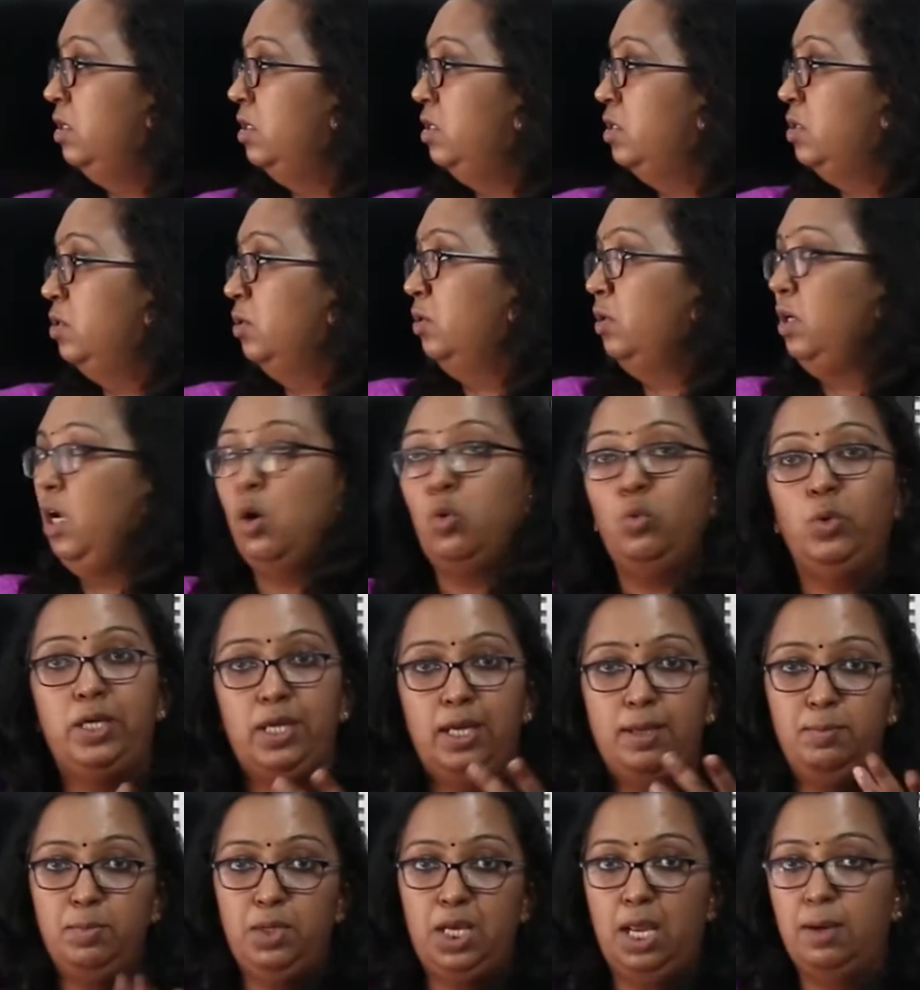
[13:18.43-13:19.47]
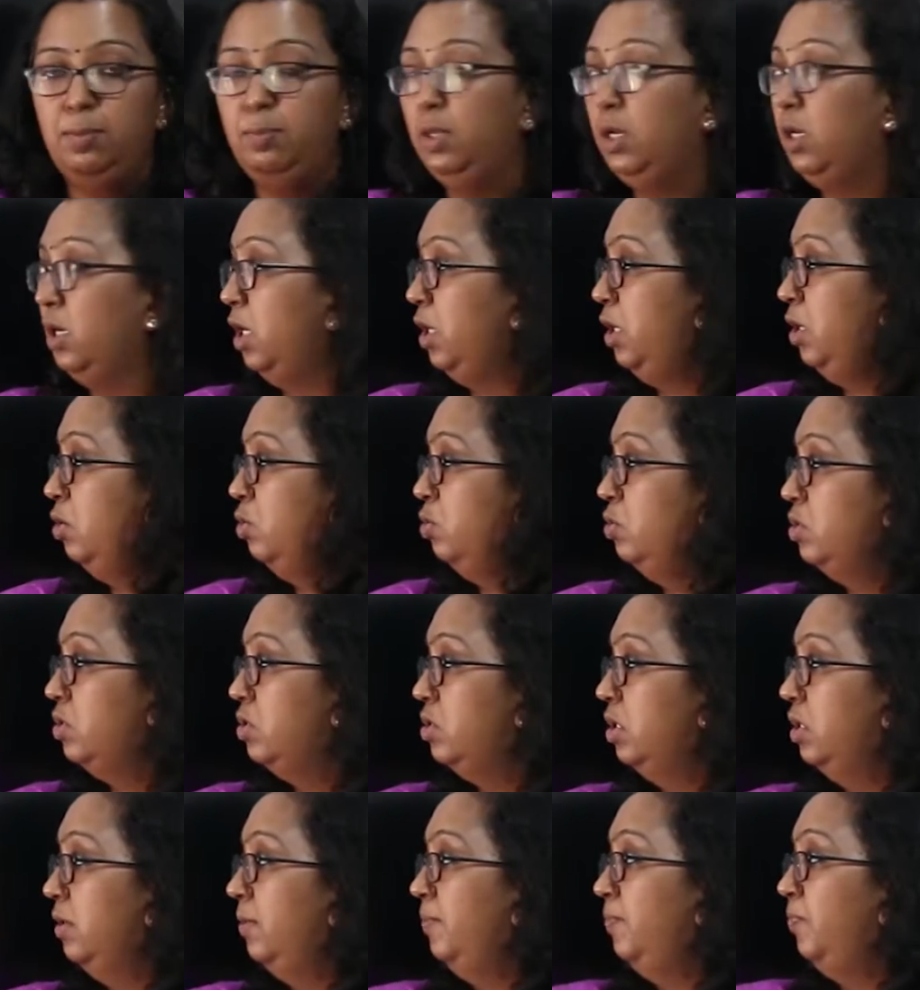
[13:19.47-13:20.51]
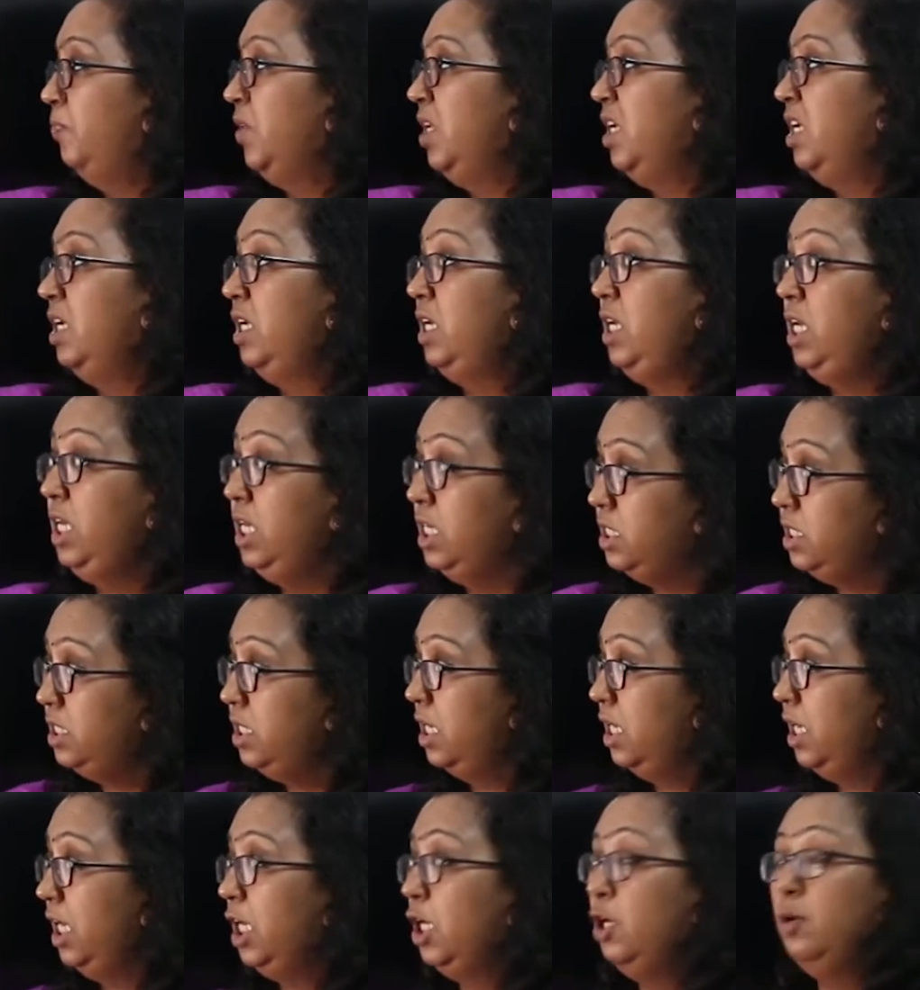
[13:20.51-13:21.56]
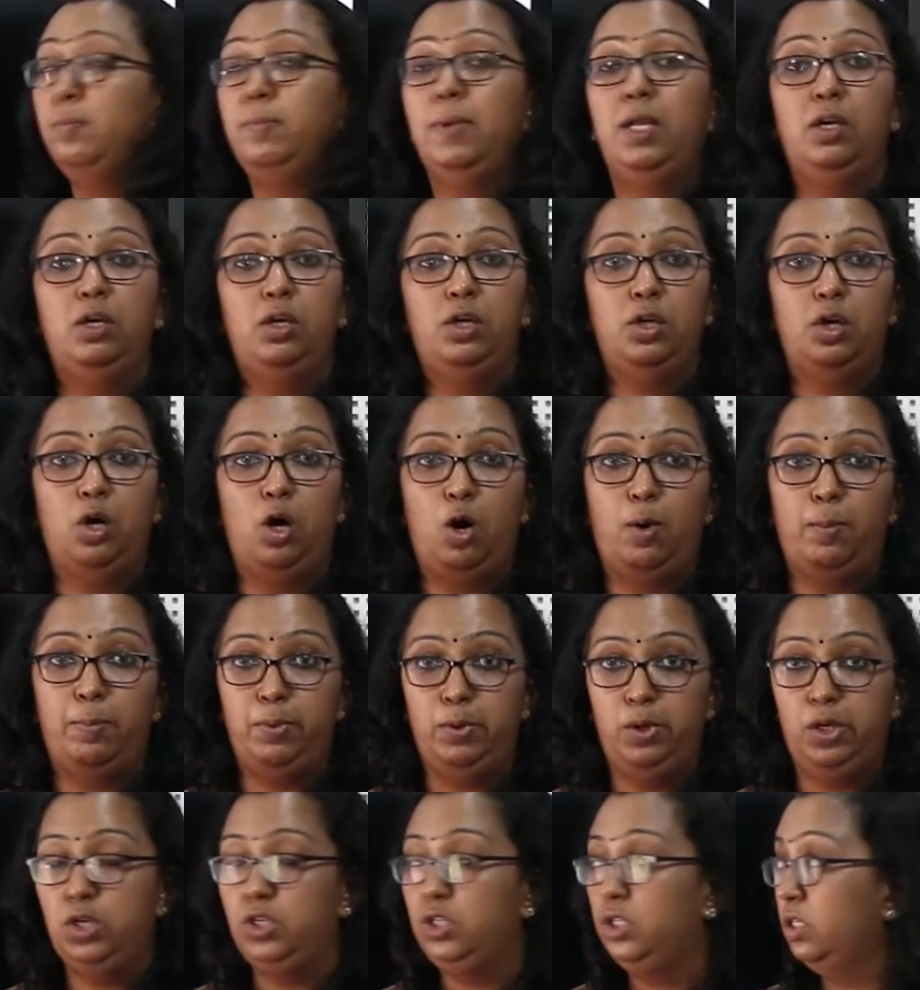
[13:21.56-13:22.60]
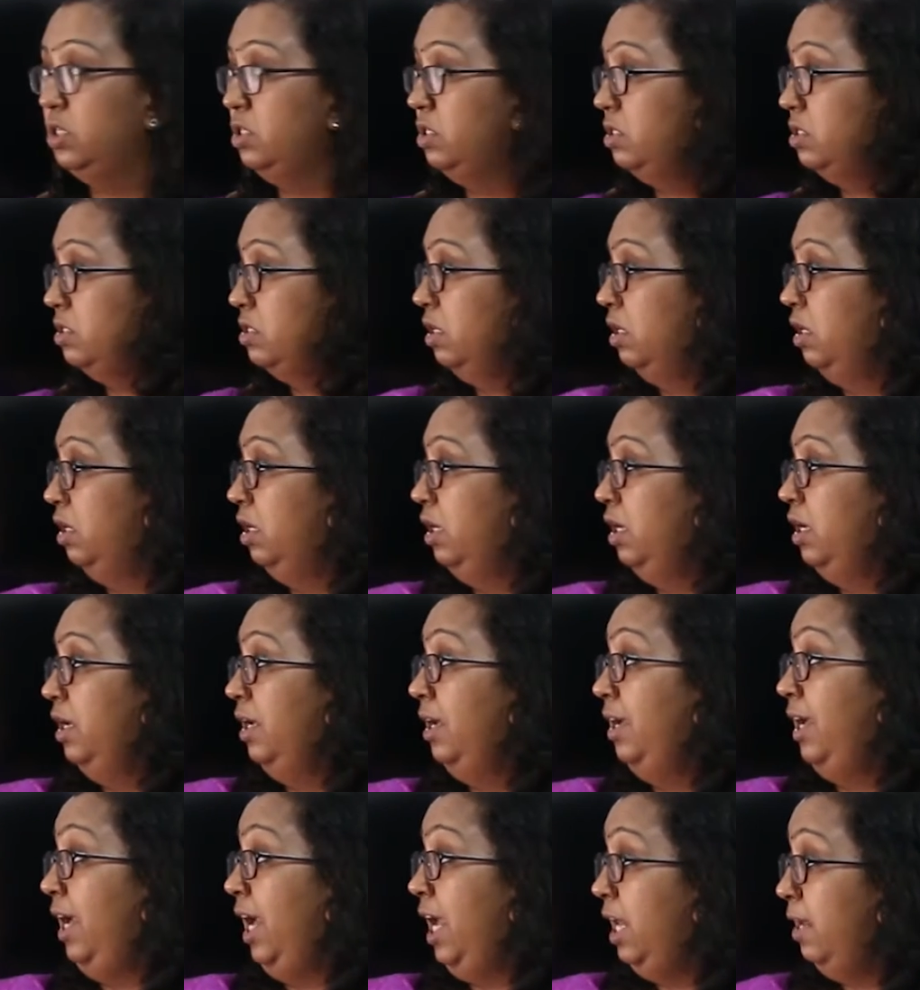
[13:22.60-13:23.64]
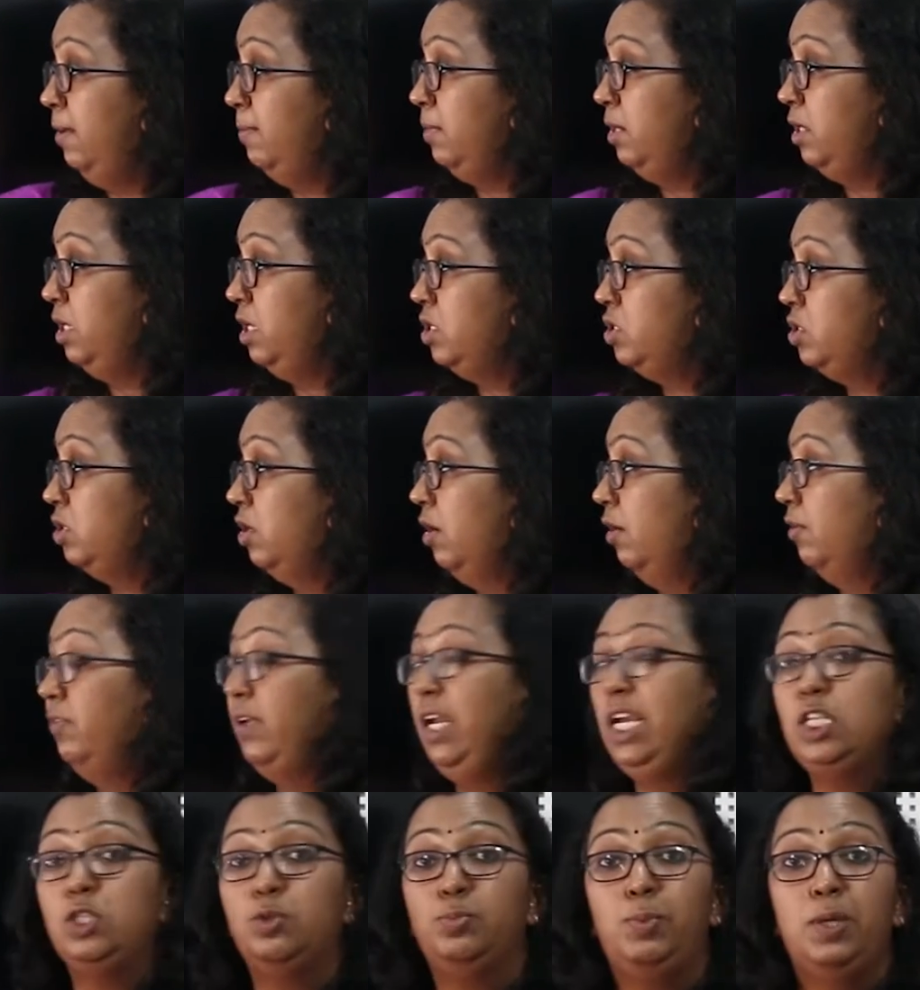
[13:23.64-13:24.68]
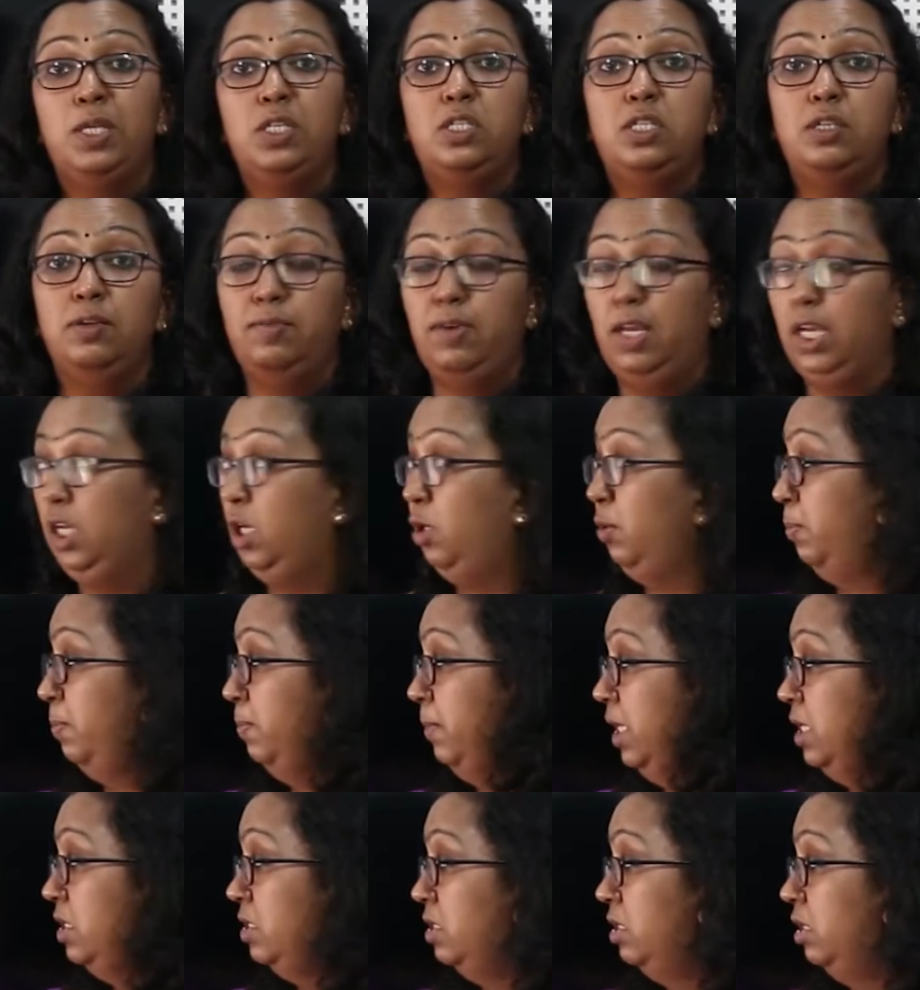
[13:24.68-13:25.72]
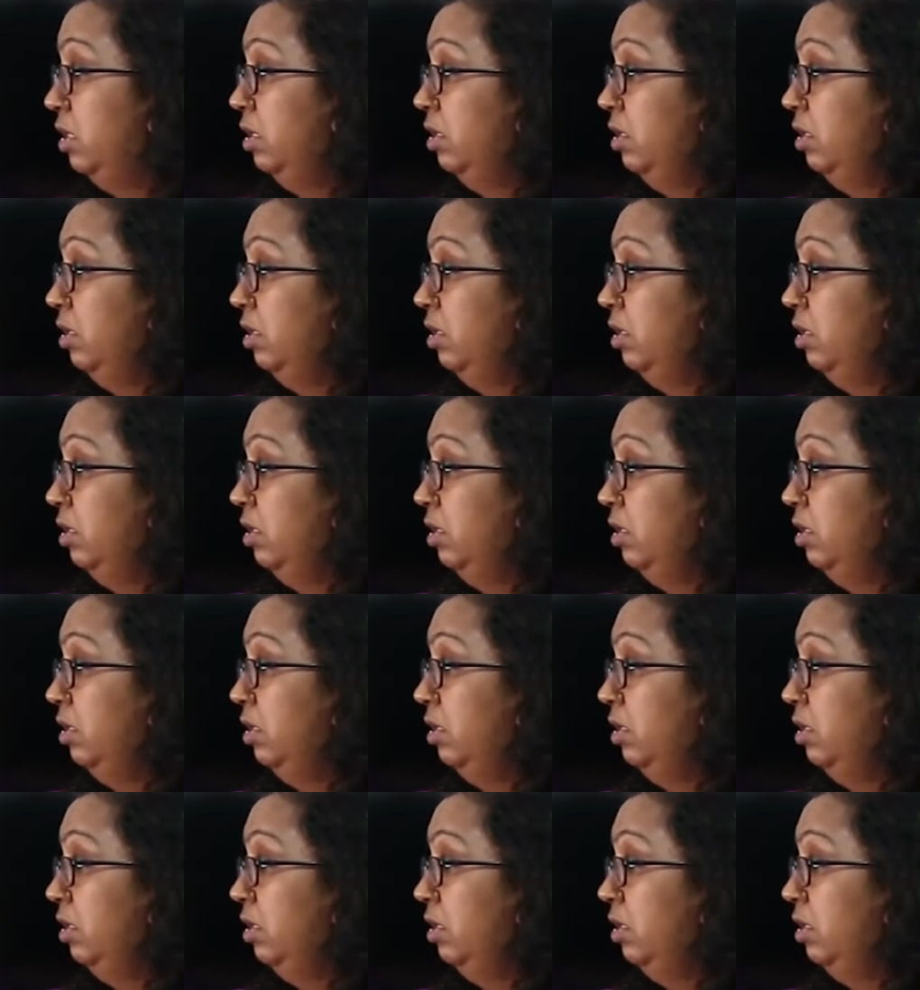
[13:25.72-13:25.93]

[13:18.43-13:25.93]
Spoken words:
So downtime can be reduced, easier equipment operations, elimination of expensive equipment,